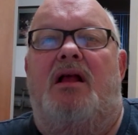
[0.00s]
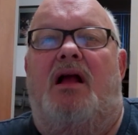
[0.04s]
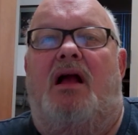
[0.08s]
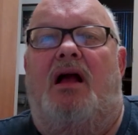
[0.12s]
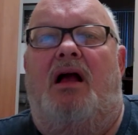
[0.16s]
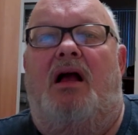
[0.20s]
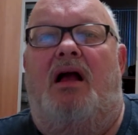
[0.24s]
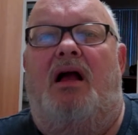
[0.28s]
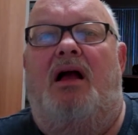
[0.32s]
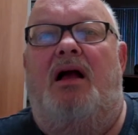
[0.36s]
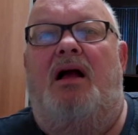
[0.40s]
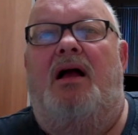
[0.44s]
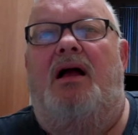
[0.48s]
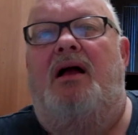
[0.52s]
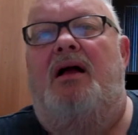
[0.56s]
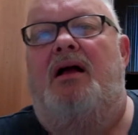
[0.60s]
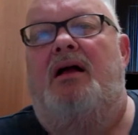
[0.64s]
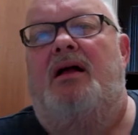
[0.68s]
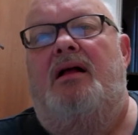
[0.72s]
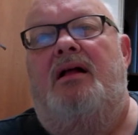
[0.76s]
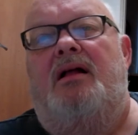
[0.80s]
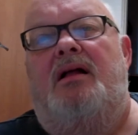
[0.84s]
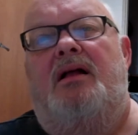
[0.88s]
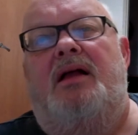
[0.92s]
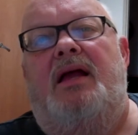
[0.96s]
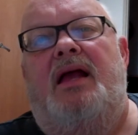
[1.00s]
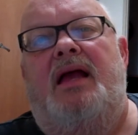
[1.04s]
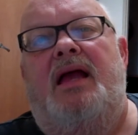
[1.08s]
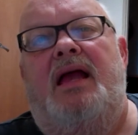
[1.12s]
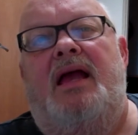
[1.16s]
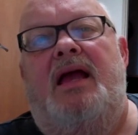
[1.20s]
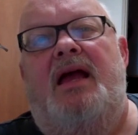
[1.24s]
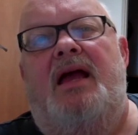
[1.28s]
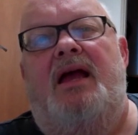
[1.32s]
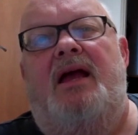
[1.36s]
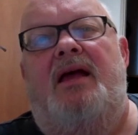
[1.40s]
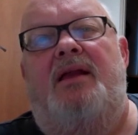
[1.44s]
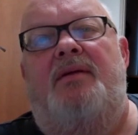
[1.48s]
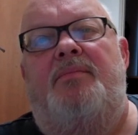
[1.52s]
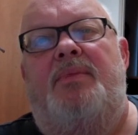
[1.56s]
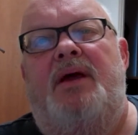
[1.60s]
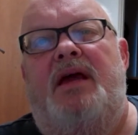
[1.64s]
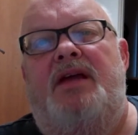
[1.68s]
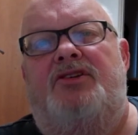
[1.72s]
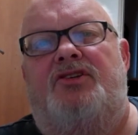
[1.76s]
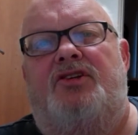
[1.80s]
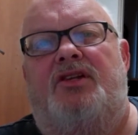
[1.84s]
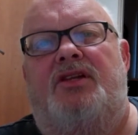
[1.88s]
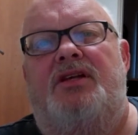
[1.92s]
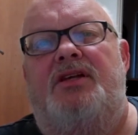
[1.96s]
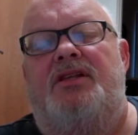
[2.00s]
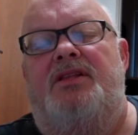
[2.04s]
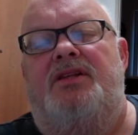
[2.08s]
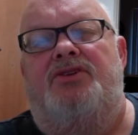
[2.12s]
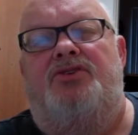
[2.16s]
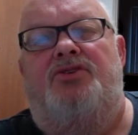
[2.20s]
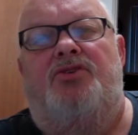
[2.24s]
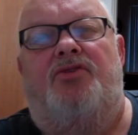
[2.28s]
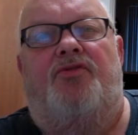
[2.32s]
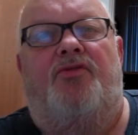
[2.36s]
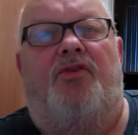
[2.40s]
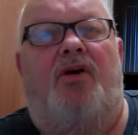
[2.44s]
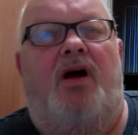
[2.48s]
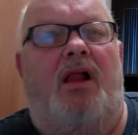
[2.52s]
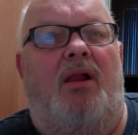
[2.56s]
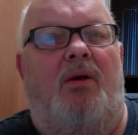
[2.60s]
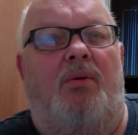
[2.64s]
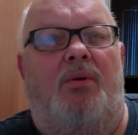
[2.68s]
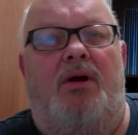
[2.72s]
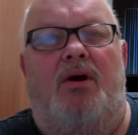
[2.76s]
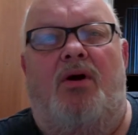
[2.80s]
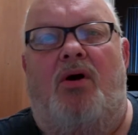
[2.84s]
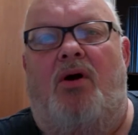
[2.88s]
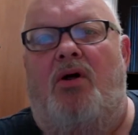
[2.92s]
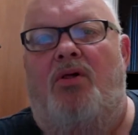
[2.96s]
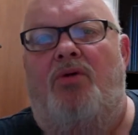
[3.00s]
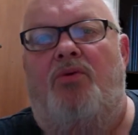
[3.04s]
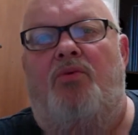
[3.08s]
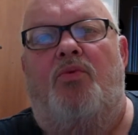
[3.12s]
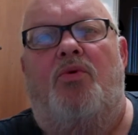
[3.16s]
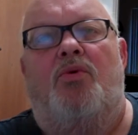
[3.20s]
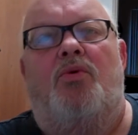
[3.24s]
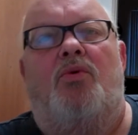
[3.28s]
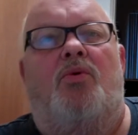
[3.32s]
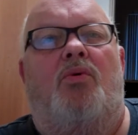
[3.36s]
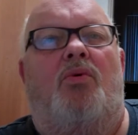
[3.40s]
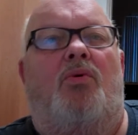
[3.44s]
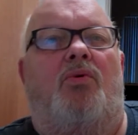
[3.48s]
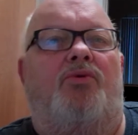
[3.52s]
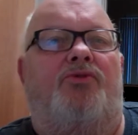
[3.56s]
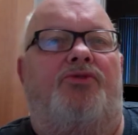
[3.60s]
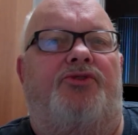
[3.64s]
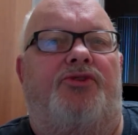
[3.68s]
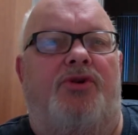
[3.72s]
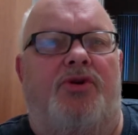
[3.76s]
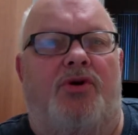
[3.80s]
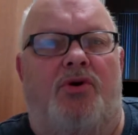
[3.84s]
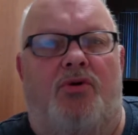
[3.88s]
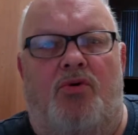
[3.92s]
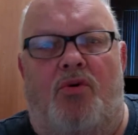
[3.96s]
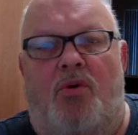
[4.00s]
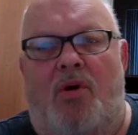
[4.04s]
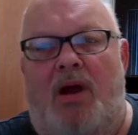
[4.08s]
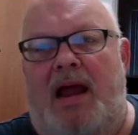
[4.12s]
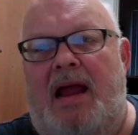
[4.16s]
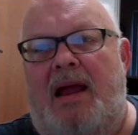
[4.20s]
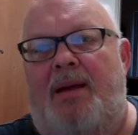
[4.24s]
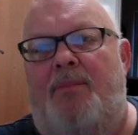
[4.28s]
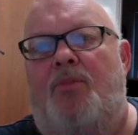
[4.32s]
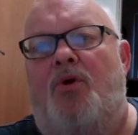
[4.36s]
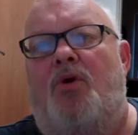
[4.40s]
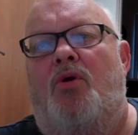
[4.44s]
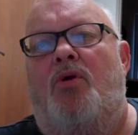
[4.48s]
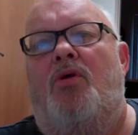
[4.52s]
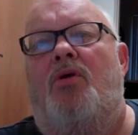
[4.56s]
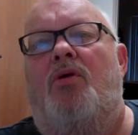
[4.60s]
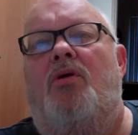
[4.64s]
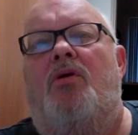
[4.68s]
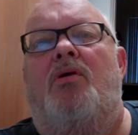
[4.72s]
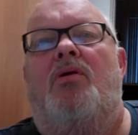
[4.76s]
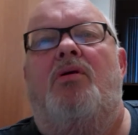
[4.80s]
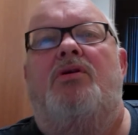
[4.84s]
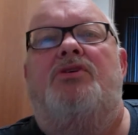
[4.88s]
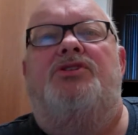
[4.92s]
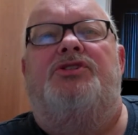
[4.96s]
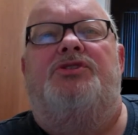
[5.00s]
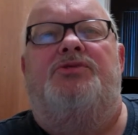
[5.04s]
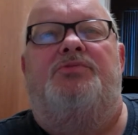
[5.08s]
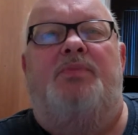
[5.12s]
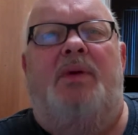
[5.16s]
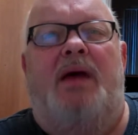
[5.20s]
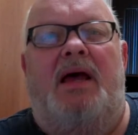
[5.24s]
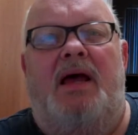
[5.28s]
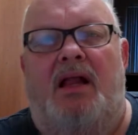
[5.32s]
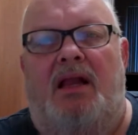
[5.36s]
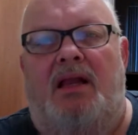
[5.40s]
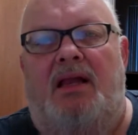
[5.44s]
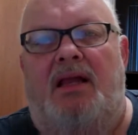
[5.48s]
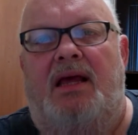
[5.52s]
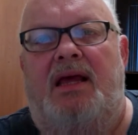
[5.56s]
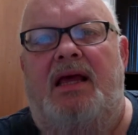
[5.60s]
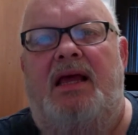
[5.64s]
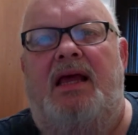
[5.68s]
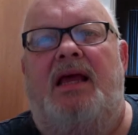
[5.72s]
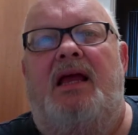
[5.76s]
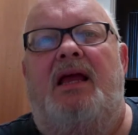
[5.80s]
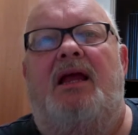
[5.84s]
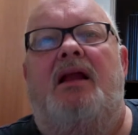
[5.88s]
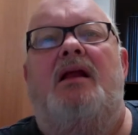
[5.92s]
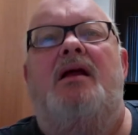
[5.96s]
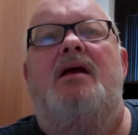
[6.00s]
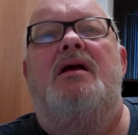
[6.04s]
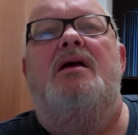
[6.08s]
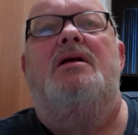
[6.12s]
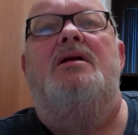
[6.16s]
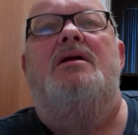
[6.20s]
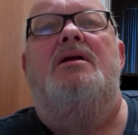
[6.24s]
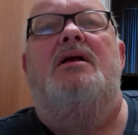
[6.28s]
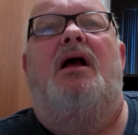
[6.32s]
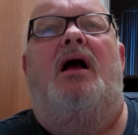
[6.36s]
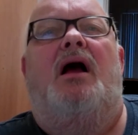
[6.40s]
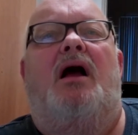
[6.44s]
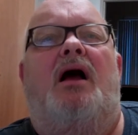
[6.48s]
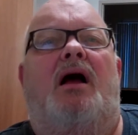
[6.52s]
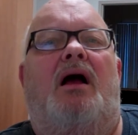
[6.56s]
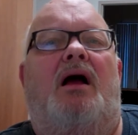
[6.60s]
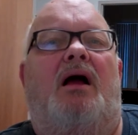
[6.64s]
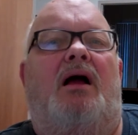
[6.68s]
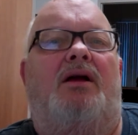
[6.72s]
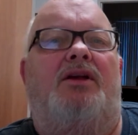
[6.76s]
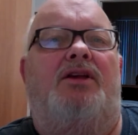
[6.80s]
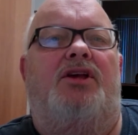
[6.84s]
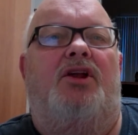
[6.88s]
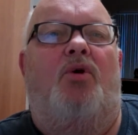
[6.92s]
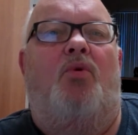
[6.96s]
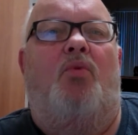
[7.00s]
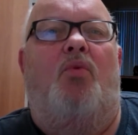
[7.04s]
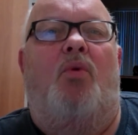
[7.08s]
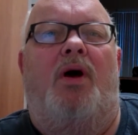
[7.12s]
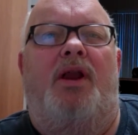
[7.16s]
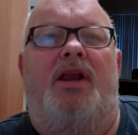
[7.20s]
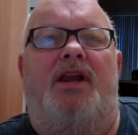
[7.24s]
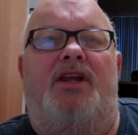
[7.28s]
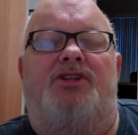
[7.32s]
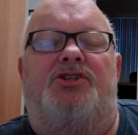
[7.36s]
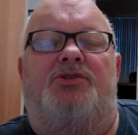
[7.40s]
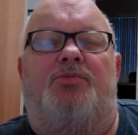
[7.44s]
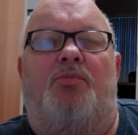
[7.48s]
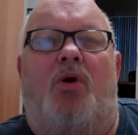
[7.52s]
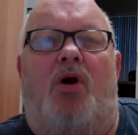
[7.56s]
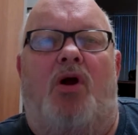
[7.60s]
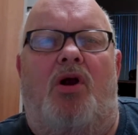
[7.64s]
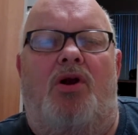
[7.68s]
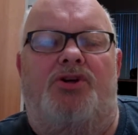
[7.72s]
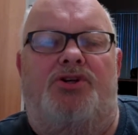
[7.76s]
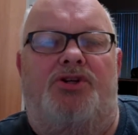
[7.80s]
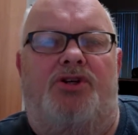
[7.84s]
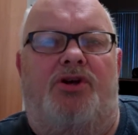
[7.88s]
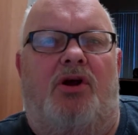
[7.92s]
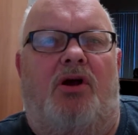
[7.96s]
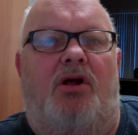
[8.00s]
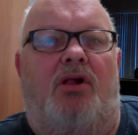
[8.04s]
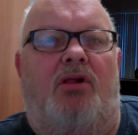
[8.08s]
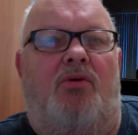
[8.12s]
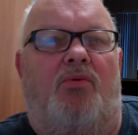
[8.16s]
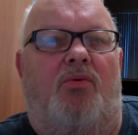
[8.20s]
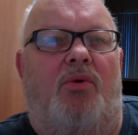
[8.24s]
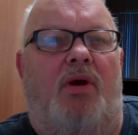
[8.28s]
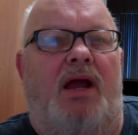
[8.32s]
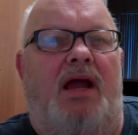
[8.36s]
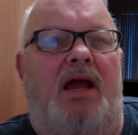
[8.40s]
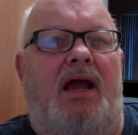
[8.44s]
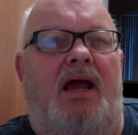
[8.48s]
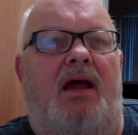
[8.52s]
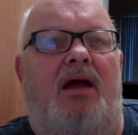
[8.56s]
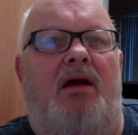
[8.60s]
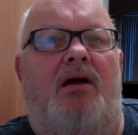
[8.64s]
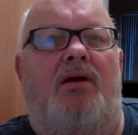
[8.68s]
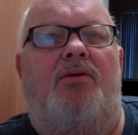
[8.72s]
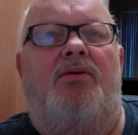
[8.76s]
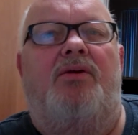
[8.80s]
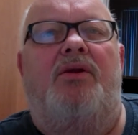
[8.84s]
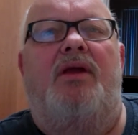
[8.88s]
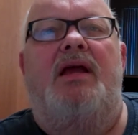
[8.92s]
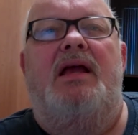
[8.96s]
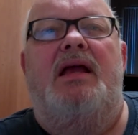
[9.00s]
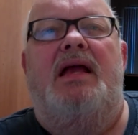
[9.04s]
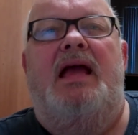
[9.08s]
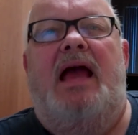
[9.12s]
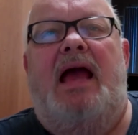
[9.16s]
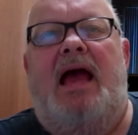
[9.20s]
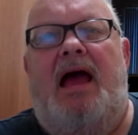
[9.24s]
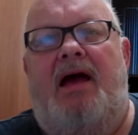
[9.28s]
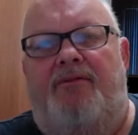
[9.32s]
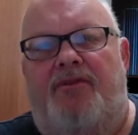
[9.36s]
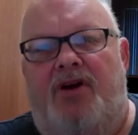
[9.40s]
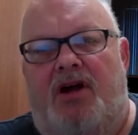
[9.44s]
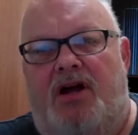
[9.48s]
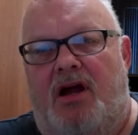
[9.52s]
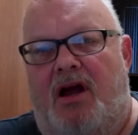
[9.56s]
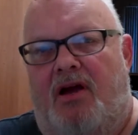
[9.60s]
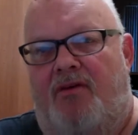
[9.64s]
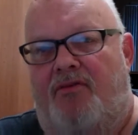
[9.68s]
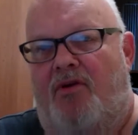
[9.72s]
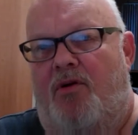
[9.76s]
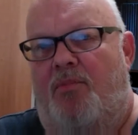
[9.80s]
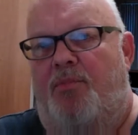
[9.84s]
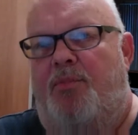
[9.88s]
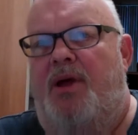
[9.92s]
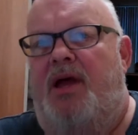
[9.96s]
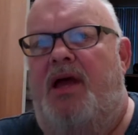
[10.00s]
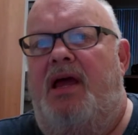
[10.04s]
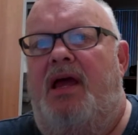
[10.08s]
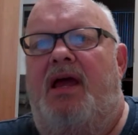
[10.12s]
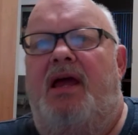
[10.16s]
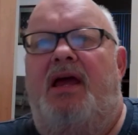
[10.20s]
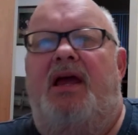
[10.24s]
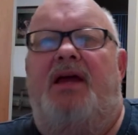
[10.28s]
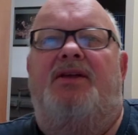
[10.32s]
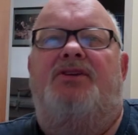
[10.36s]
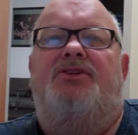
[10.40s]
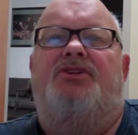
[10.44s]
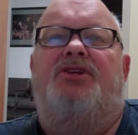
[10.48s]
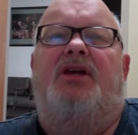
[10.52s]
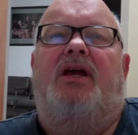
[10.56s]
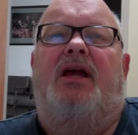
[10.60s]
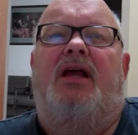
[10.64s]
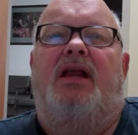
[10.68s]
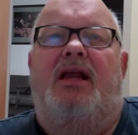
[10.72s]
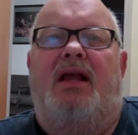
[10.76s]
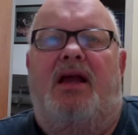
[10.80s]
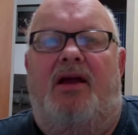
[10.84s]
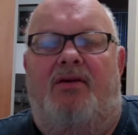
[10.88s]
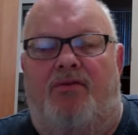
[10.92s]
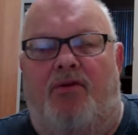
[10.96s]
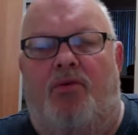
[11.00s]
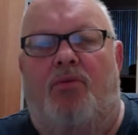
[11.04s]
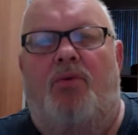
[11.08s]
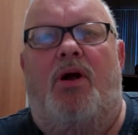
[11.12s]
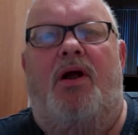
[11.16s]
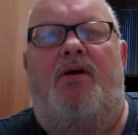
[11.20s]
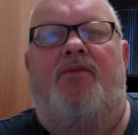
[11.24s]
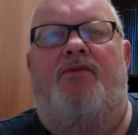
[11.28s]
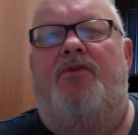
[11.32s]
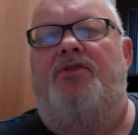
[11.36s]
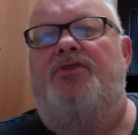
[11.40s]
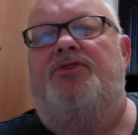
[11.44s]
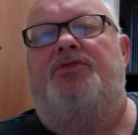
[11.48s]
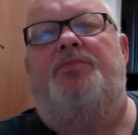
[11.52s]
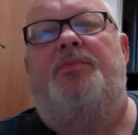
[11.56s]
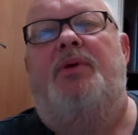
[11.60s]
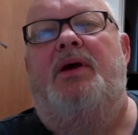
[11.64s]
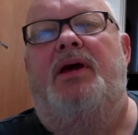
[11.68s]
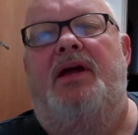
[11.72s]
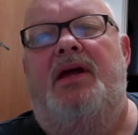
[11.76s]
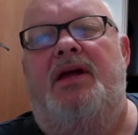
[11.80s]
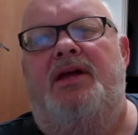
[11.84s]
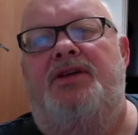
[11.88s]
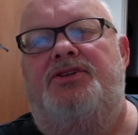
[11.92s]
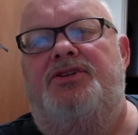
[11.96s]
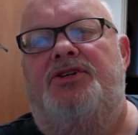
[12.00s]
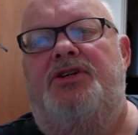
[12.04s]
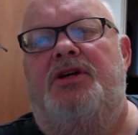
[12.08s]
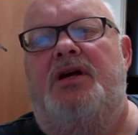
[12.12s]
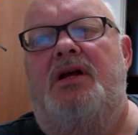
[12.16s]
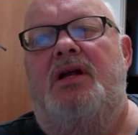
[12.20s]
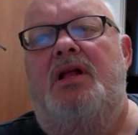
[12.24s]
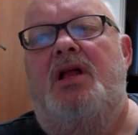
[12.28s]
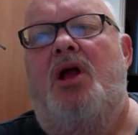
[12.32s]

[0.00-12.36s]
And basically that you're following all the rules, grammar, spelling, 1-inch margin all around, have a cover page, and have a reference page.